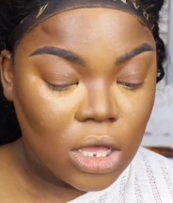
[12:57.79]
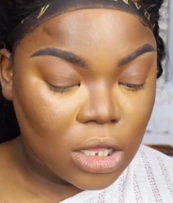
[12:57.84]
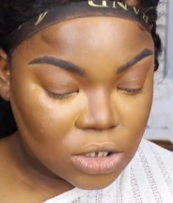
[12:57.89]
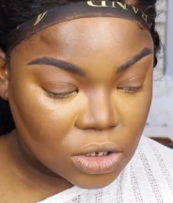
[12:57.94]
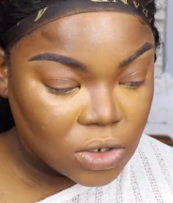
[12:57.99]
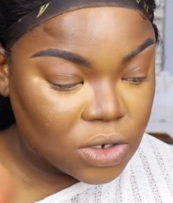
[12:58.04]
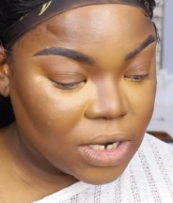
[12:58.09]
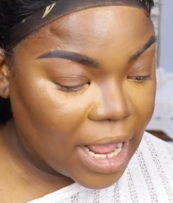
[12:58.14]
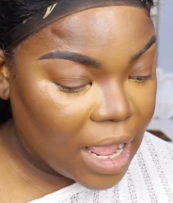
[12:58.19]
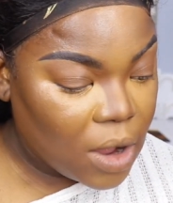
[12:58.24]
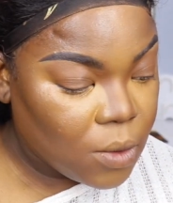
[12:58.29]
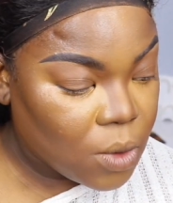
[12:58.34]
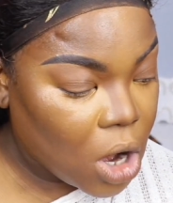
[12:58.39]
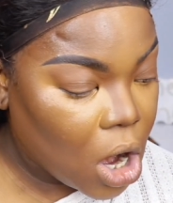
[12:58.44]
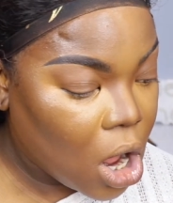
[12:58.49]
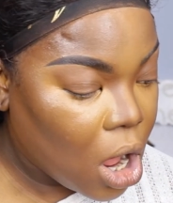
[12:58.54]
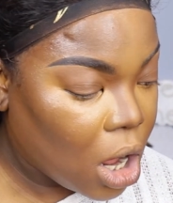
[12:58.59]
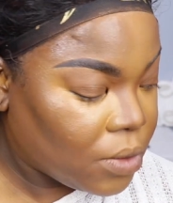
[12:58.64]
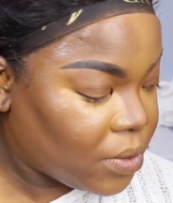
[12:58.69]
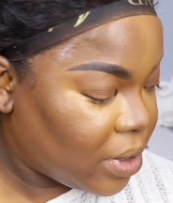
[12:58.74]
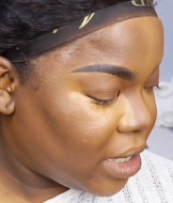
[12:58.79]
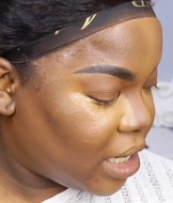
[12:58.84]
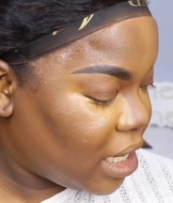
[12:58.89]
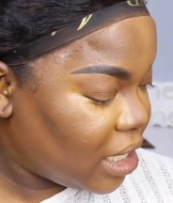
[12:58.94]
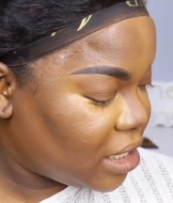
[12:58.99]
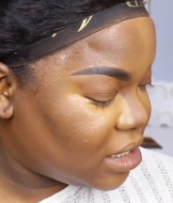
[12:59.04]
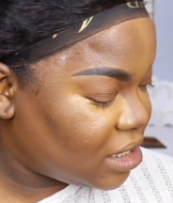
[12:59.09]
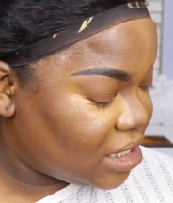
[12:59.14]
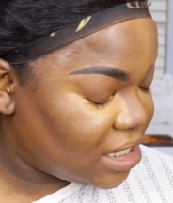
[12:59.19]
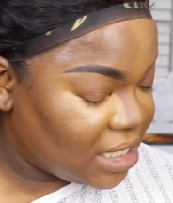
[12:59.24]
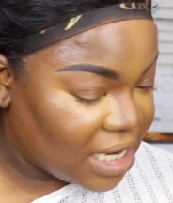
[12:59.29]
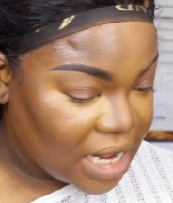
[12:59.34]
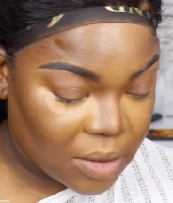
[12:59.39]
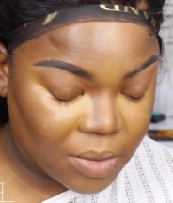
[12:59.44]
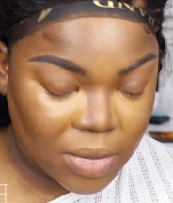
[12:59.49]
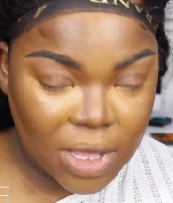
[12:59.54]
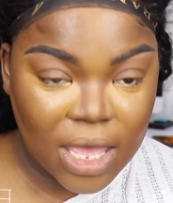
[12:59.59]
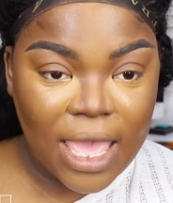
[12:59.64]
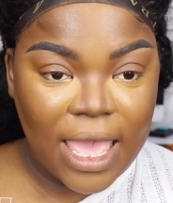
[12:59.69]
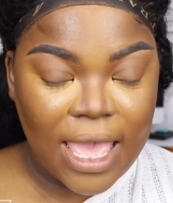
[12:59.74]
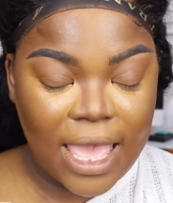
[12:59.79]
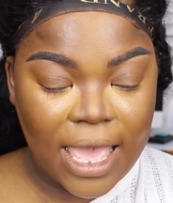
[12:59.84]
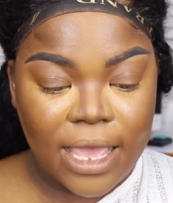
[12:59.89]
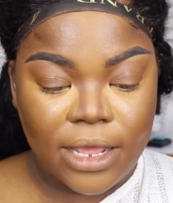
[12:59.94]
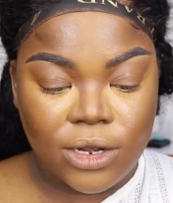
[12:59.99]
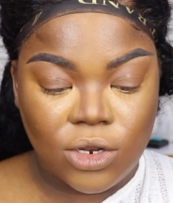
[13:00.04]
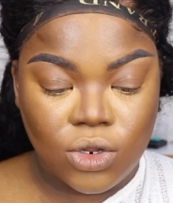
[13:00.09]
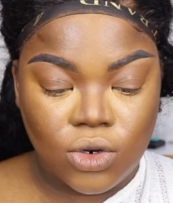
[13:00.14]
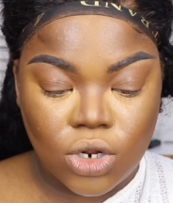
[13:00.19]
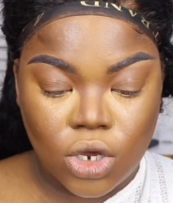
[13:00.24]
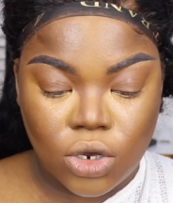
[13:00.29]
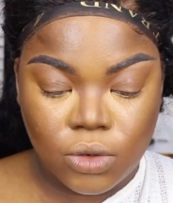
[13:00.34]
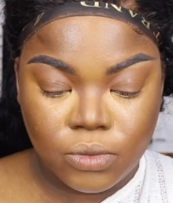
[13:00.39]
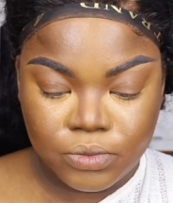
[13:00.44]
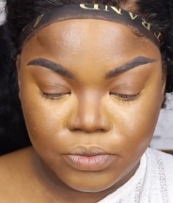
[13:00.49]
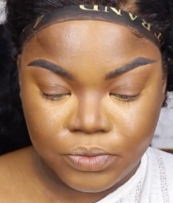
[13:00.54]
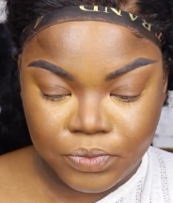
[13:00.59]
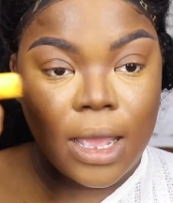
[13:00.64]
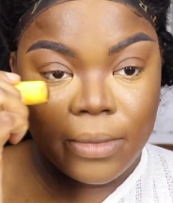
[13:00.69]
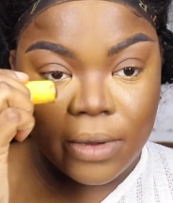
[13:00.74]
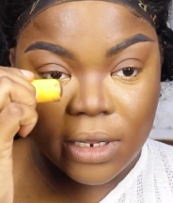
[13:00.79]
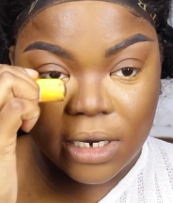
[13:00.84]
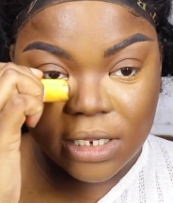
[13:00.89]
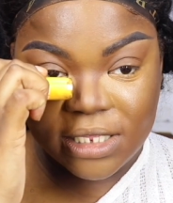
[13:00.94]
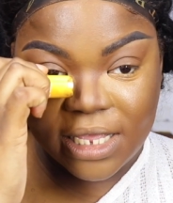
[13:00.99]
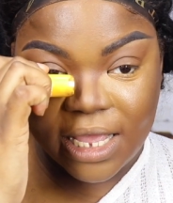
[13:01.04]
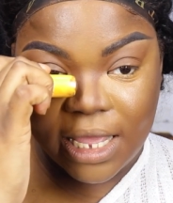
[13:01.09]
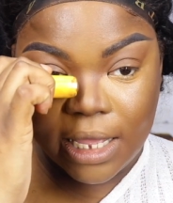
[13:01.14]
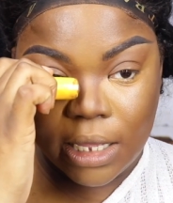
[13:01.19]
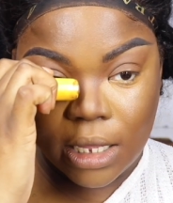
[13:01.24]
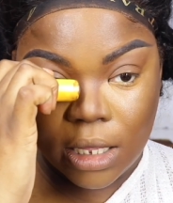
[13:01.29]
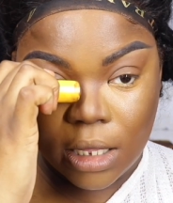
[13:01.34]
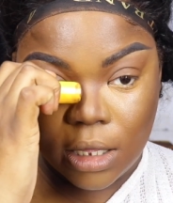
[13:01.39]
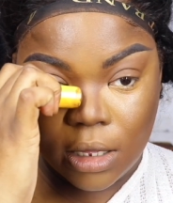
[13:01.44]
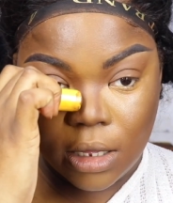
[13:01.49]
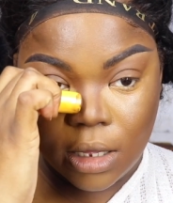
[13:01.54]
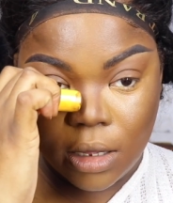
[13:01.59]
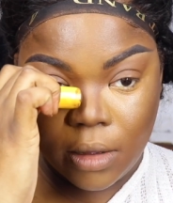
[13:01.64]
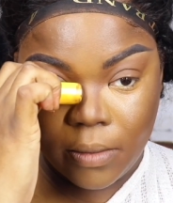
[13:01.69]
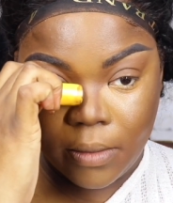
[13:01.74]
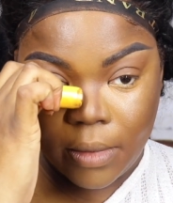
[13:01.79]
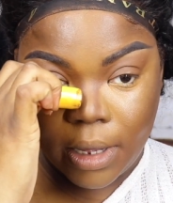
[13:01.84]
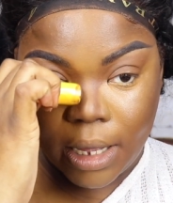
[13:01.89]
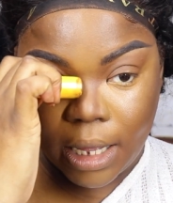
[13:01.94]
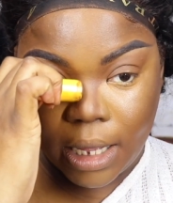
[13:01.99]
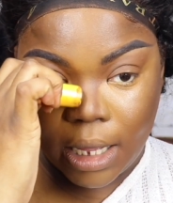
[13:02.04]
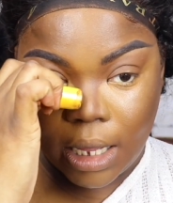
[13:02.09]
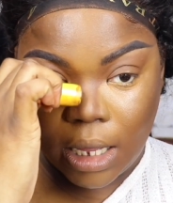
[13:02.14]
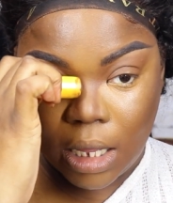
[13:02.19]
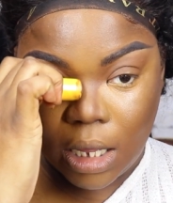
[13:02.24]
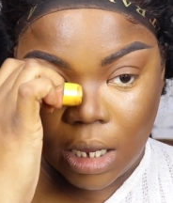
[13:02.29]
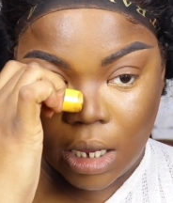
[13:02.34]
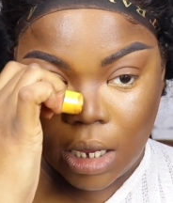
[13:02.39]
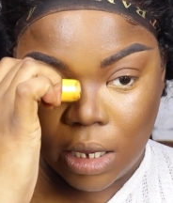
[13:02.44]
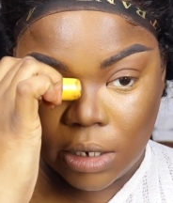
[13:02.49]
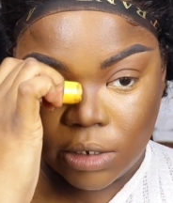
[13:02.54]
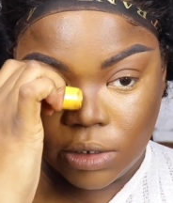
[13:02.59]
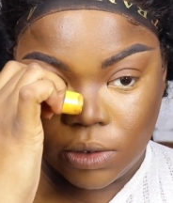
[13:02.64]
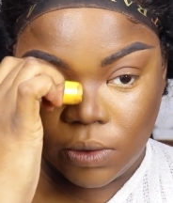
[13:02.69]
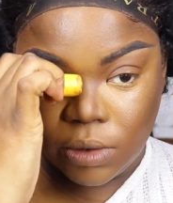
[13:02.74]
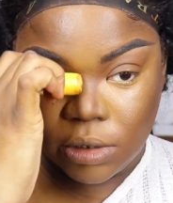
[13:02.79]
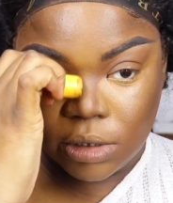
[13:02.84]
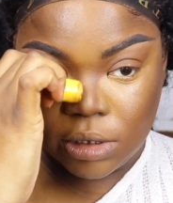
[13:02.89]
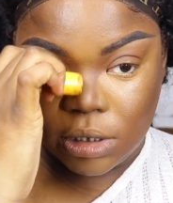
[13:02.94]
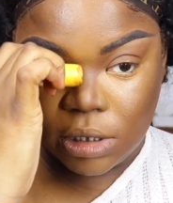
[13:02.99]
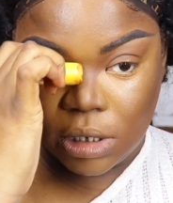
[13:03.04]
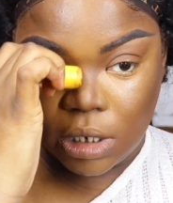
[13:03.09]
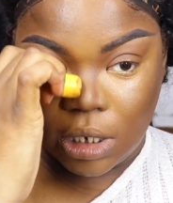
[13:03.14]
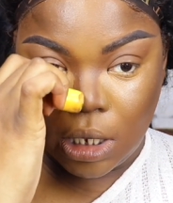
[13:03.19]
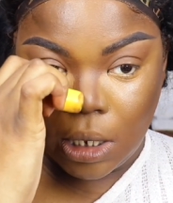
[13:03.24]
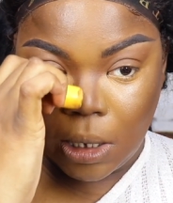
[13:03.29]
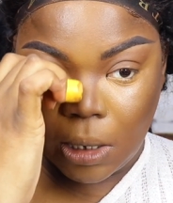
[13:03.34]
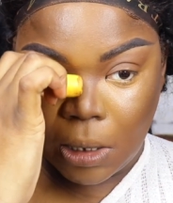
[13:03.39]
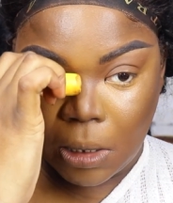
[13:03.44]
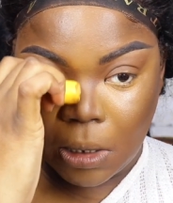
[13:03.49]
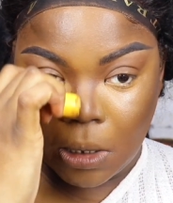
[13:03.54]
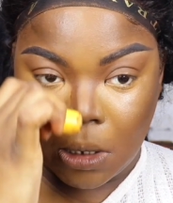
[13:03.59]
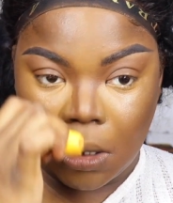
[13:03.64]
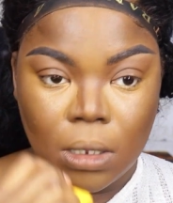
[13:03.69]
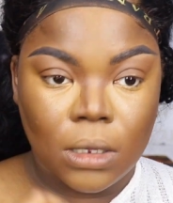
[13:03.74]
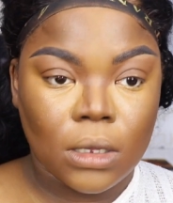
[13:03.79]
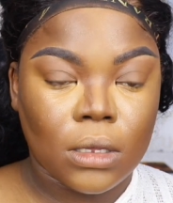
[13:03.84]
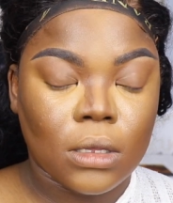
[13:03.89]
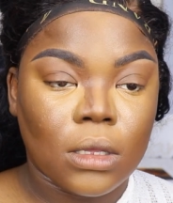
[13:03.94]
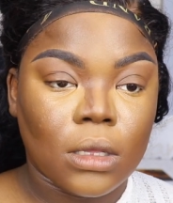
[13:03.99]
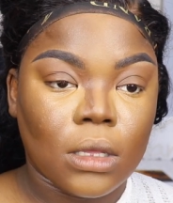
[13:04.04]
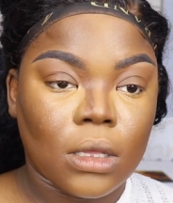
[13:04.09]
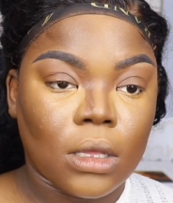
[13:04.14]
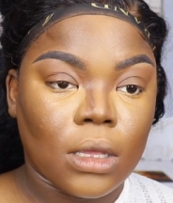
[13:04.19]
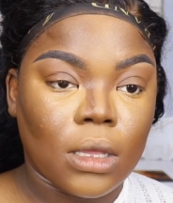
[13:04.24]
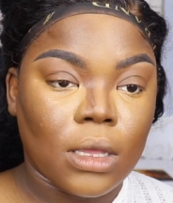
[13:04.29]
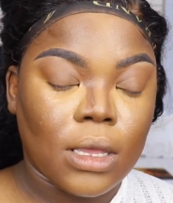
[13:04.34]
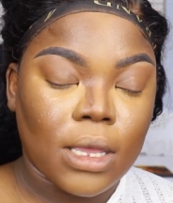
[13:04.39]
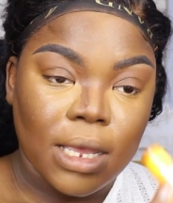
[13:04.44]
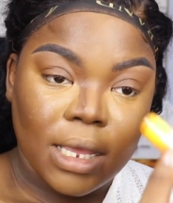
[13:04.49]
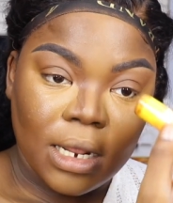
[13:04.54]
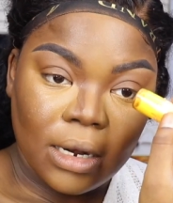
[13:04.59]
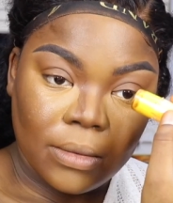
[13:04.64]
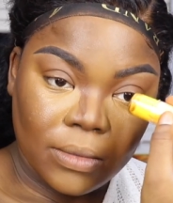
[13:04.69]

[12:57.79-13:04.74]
So now we're already a step ahead, you know? I'm gonna take my contour stick and